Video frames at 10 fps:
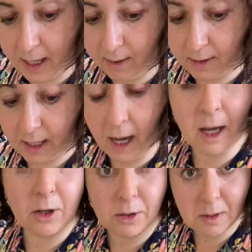
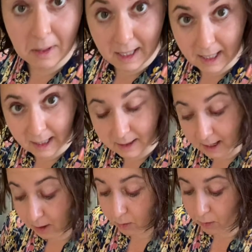avocado depending on
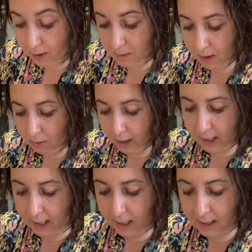how creamy you
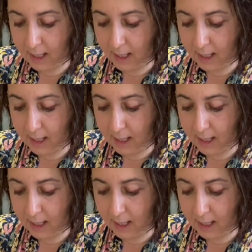like it.